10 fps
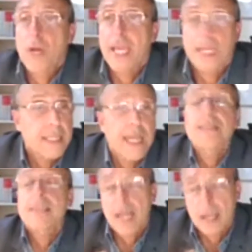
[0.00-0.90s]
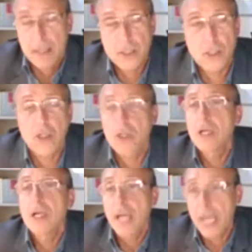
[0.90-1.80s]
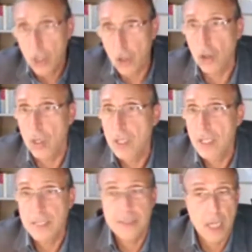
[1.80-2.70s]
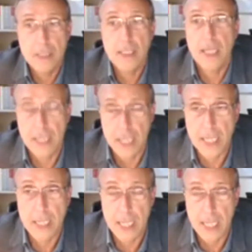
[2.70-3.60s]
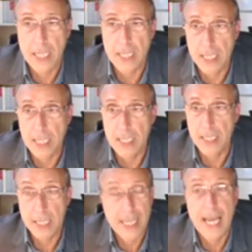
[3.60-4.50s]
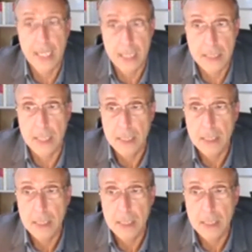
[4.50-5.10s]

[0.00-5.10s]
way, that's a goal. It's not a reality.